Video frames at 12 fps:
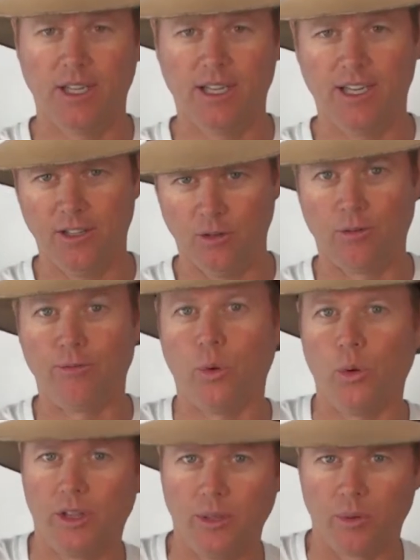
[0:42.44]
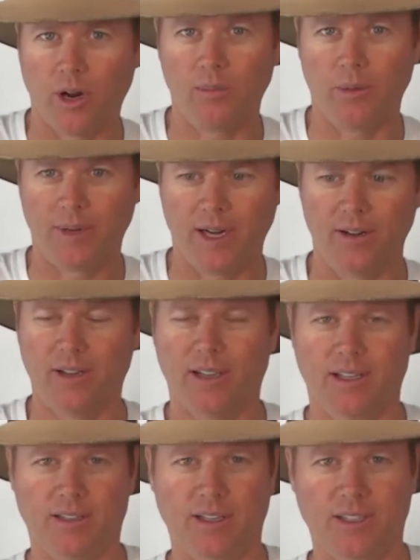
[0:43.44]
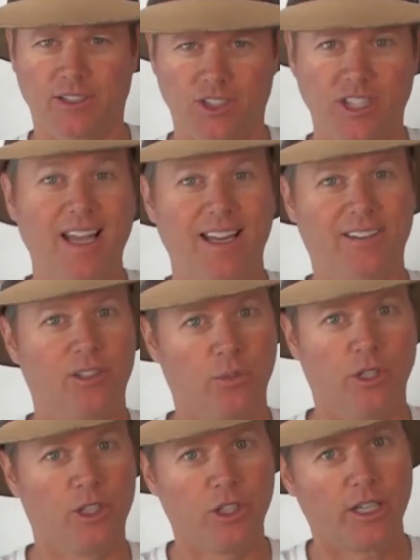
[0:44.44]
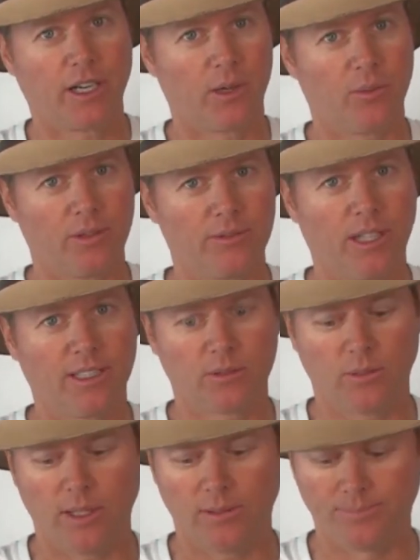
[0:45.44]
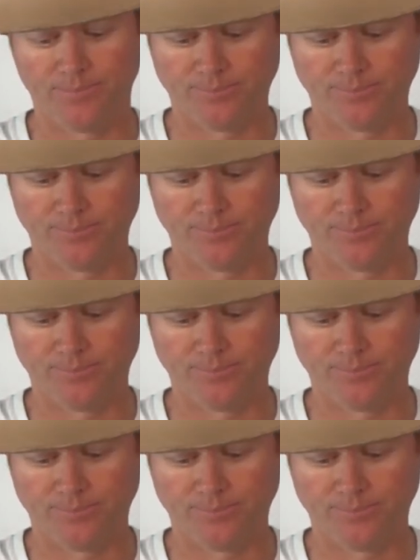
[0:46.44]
either avoid the problem area and stay in the really good area where it flies well.